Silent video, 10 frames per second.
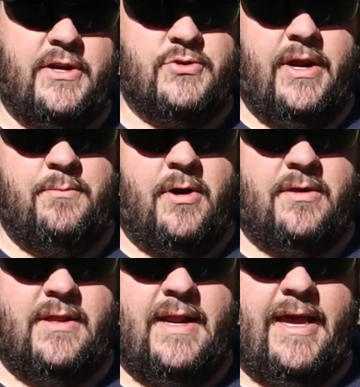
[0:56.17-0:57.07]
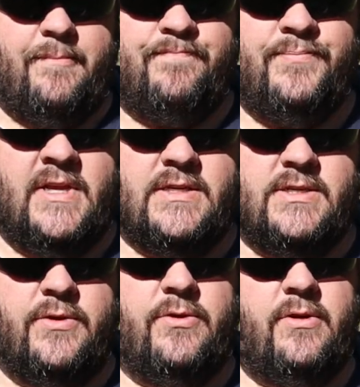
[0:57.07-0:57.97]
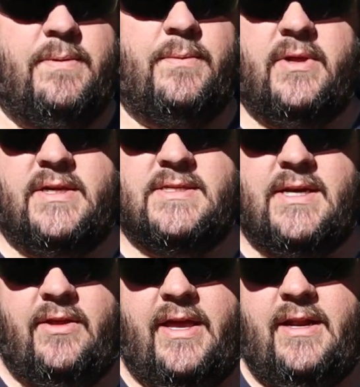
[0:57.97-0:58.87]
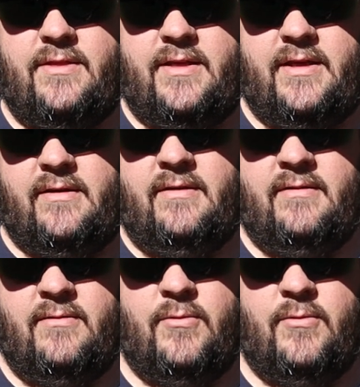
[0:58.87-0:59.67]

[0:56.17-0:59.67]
they trademarked the name. So the only people that can sell anything